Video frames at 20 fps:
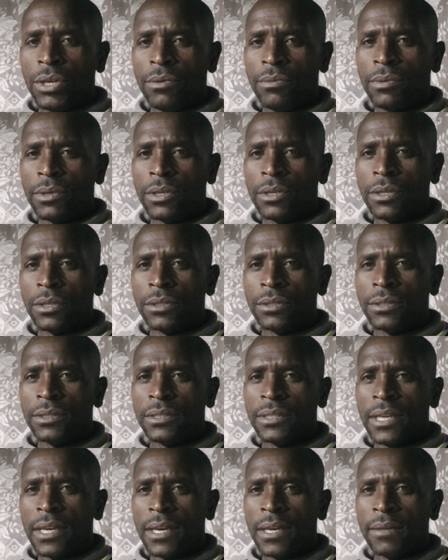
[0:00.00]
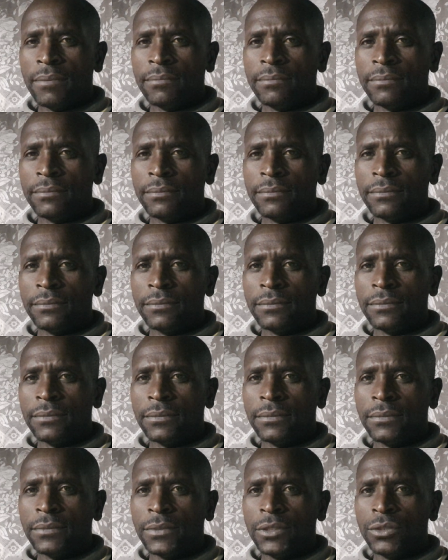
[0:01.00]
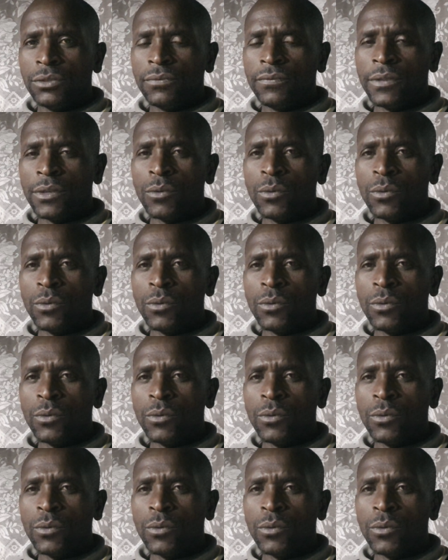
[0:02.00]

because you know very